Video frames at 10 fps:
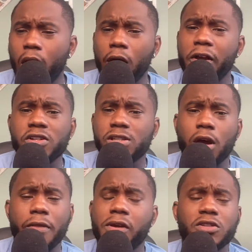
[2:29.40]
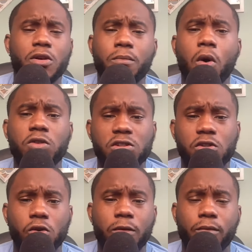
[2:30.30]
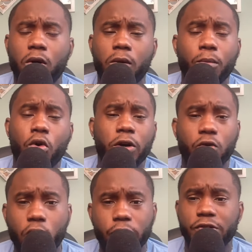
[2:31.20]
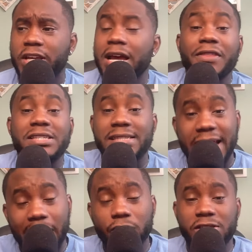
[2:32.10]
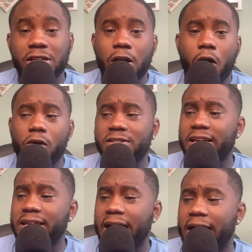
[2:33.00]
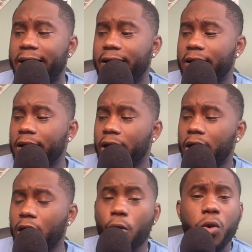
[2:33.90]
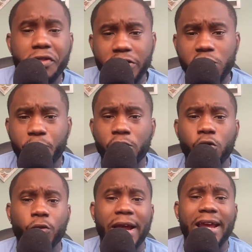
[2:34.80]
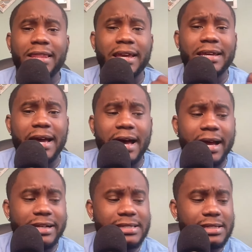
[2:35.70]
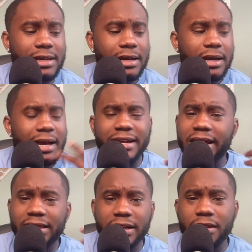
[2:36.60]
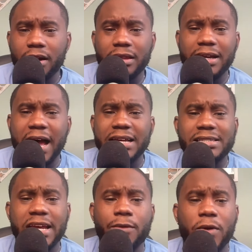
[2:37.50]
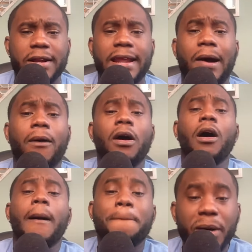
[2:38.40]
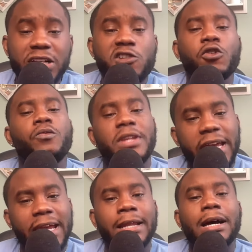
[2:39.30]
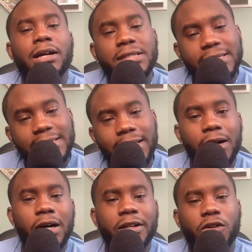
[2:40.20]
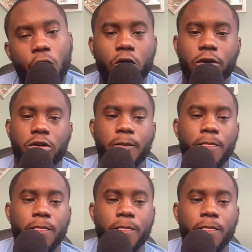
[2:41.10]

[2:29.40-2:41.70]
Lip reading: There's a multitude of more corners. The Seattle Seahawks, they got Witherspoon, and they got, I can't think of the other guy's name right now. But you need a stud corner.